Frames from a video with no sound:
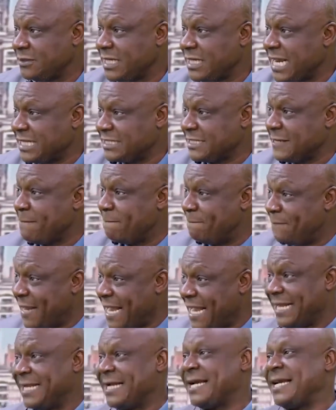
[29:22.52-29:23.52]
as a
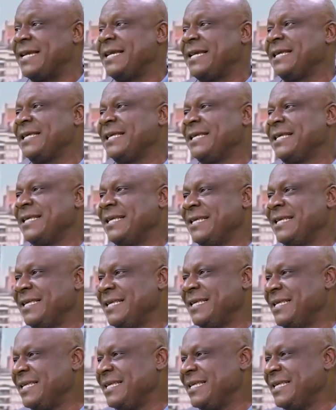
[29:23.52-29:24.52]
bank,
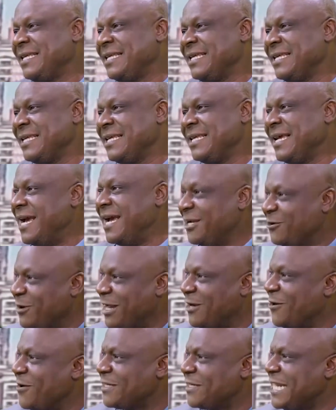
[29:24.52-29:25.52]
and you
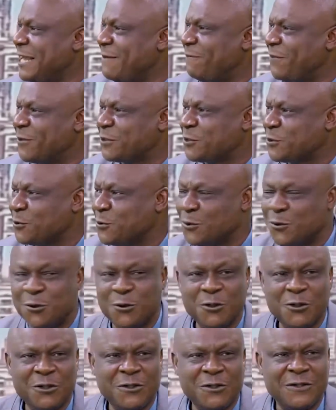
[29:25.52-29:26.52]
are not able to